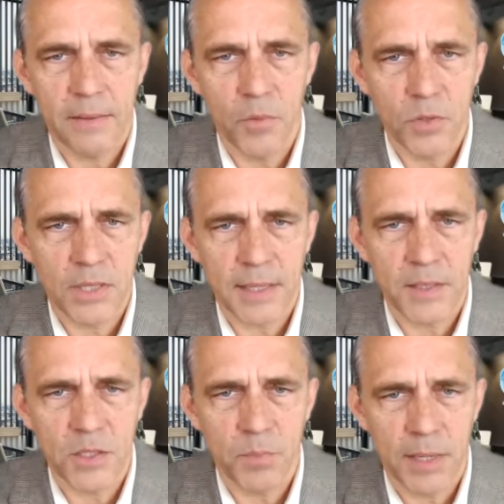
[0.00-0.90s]
The most
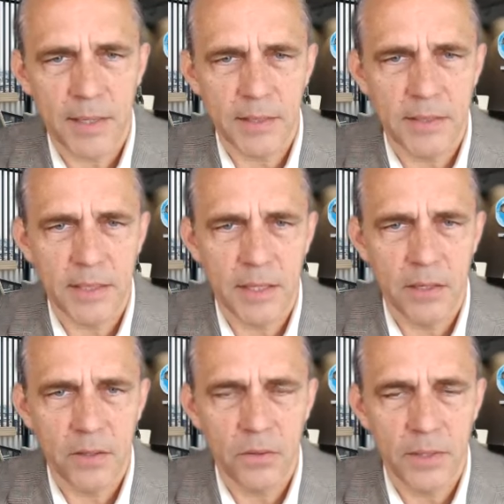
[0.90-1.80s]
likely spot is
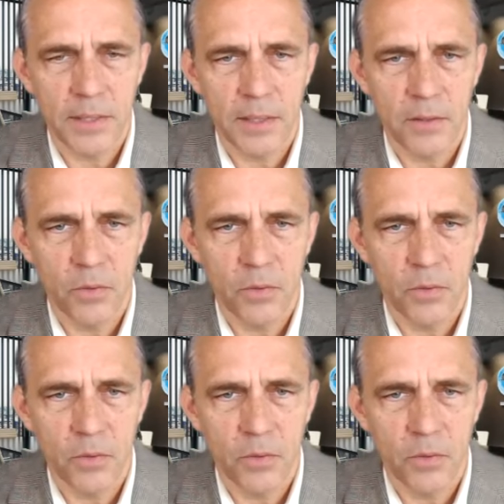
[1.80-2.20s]
here